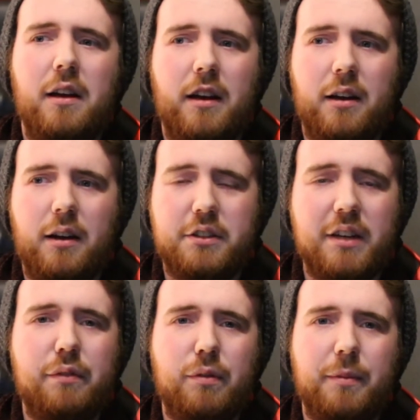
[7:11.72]

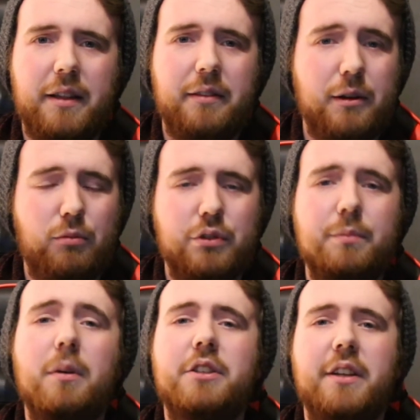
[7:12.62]
Aside from that, there
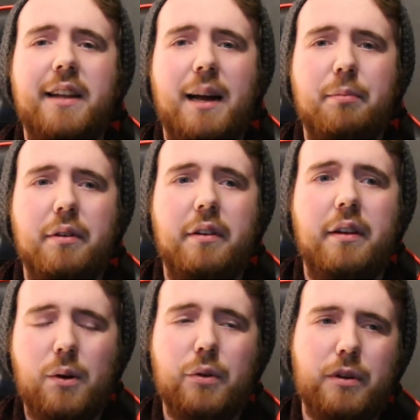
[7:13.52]
wasn't much that happened,
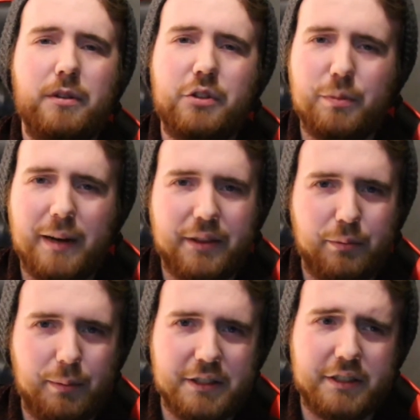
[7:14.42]
although it's too bad that
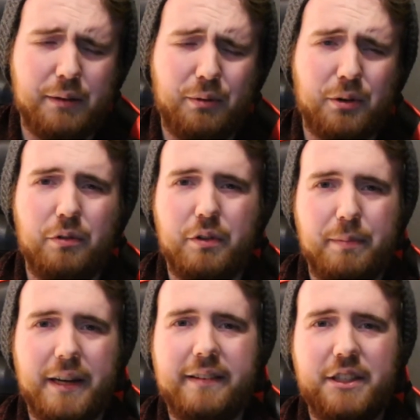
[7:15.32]
we missed it, and we're going to
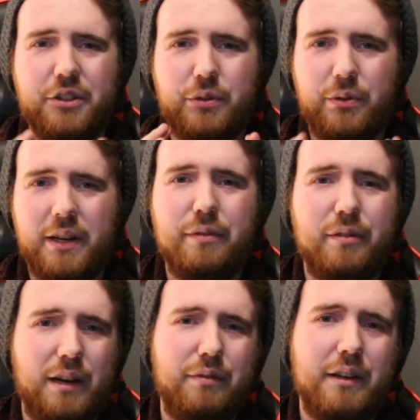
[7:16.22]
pay attention to
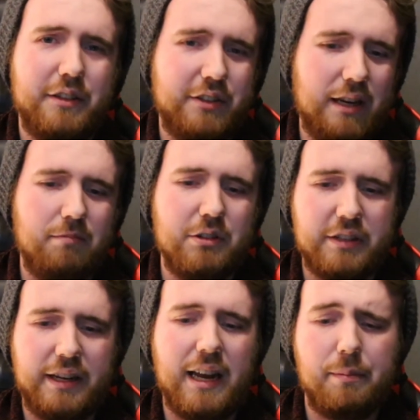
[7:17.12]
never having the same
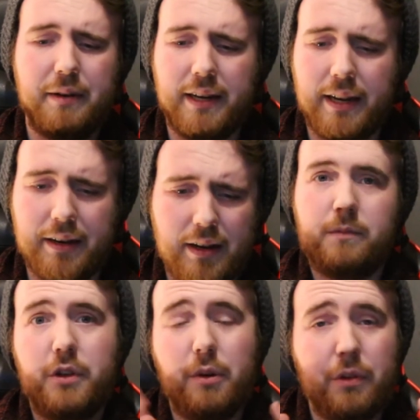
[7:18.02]
mistake happen again.
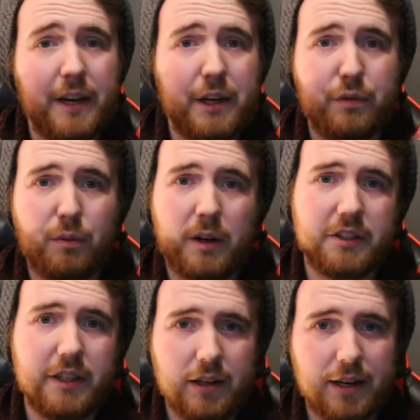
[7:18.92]
So, thank you for
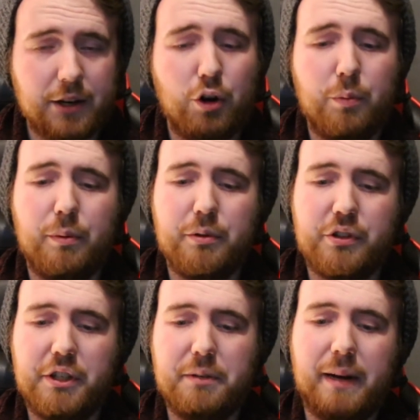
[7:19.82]
watching, and I hope we will
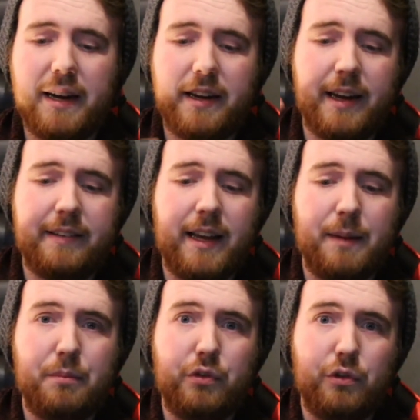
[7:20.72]
see you back at
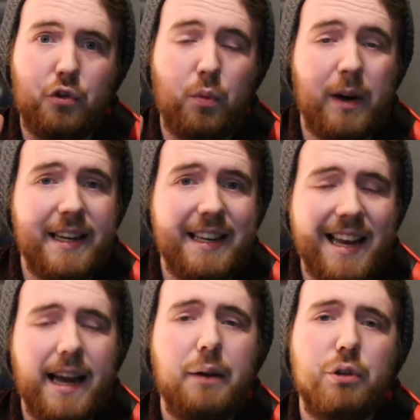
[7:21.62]
episode
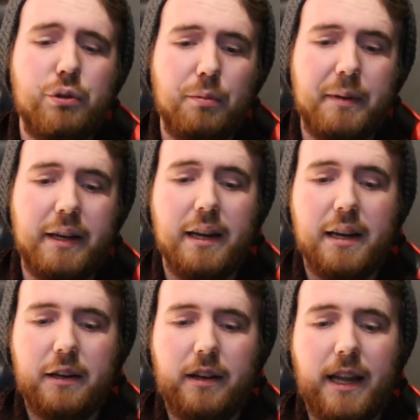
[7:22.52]
29, which will be
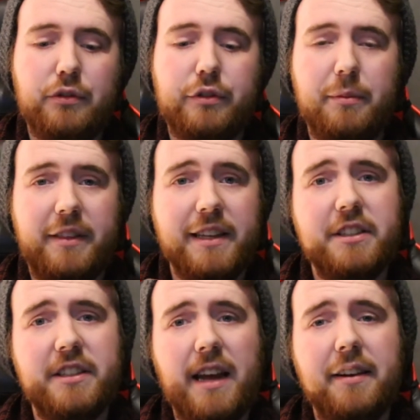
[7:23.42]
live streamed this
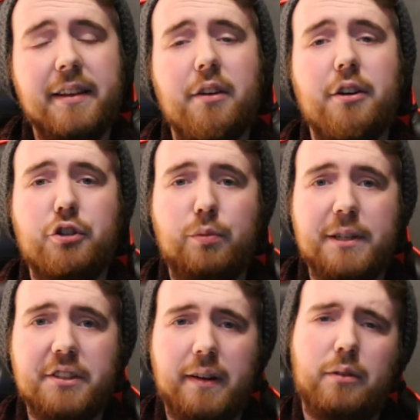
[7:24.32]
Saturday on our
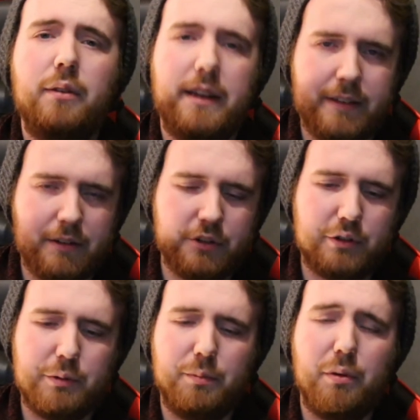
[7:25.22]
Twitch channel, link down in the
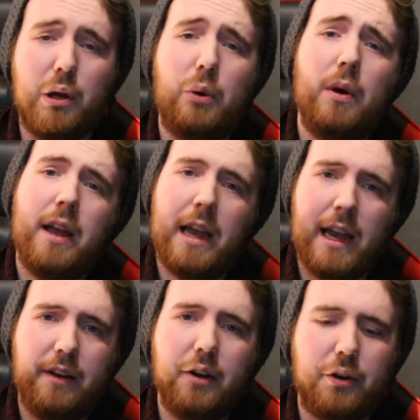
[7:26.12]
description below,
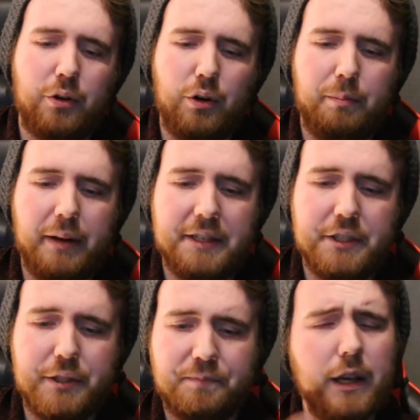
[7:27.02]
and on our
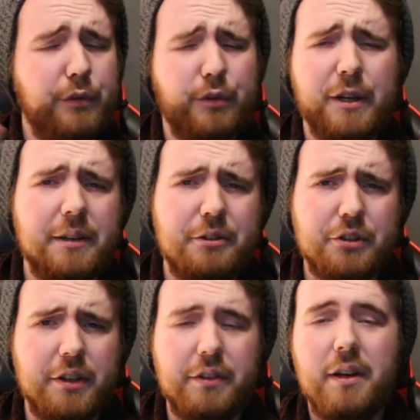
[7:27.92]
homepage. If you're
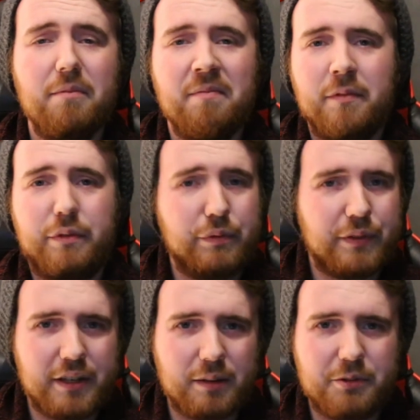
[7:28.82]
interested, feel
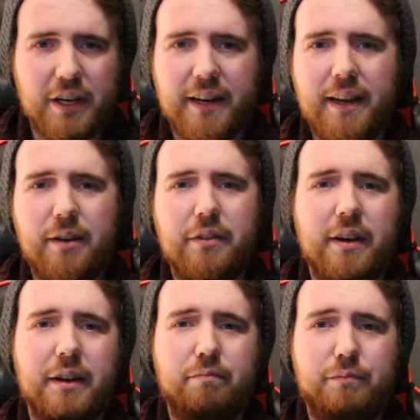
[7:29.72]
free to come check it out.
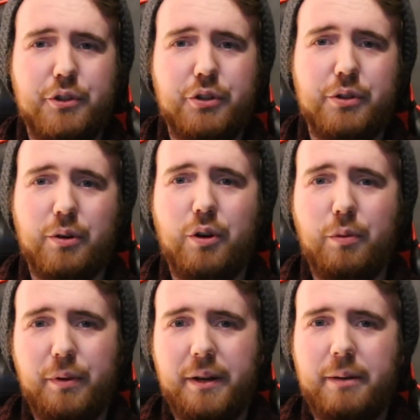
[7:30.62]
I sure
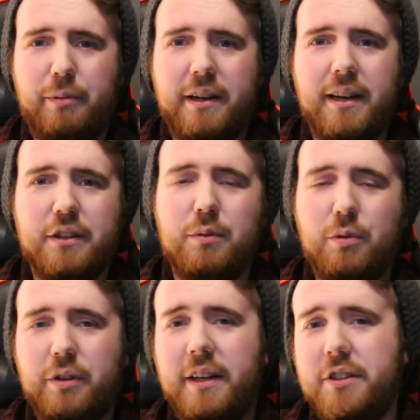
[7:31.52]
hope we can get some
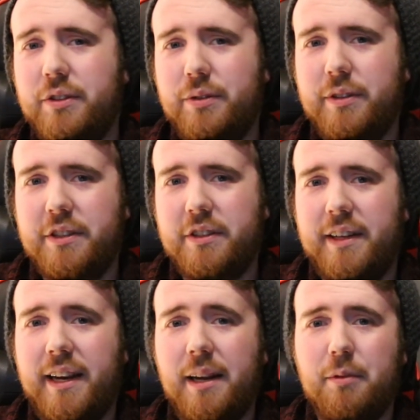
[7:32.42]
more attention to the
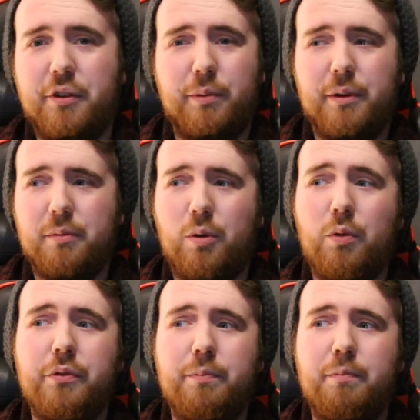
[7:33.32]
game, because we are
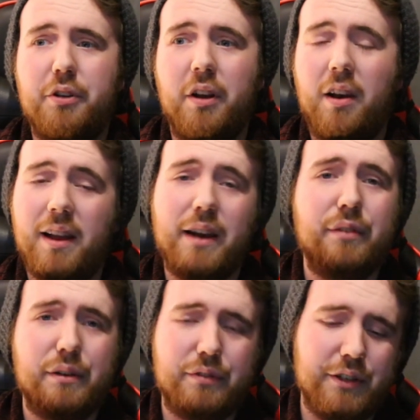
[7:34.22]
all putting a lot of
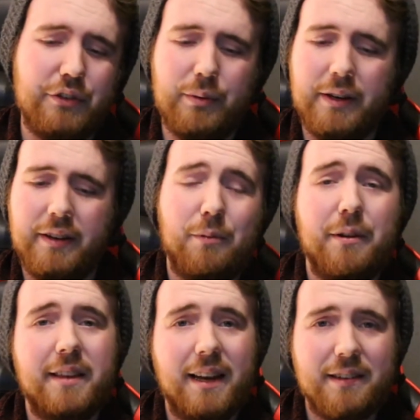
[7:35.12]
effort into it. And
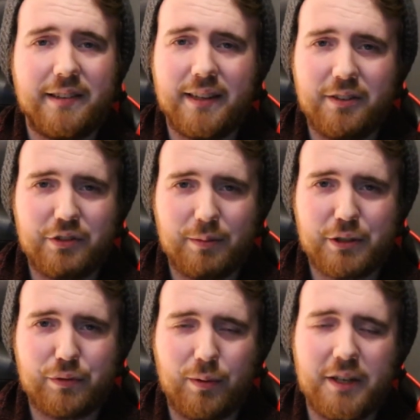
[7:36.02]
with that, thank you so
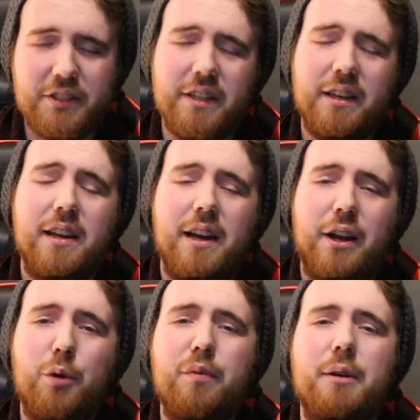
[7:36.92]
much for watching,
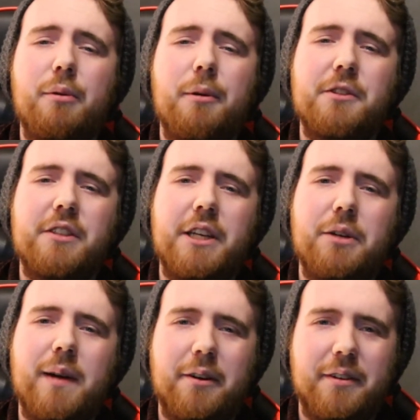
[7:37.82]
and hopefully we will see
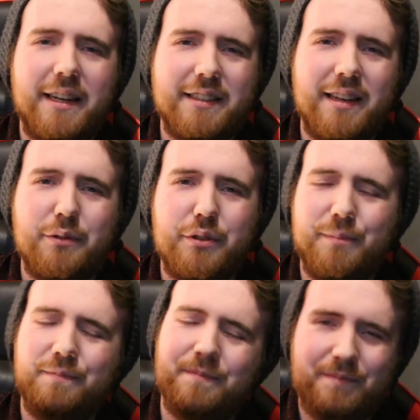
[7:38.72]
you at our next live stream.
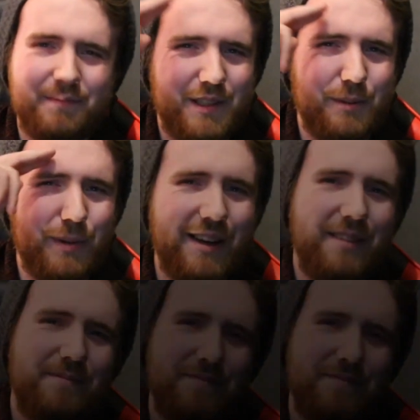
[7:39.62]
Goodbye!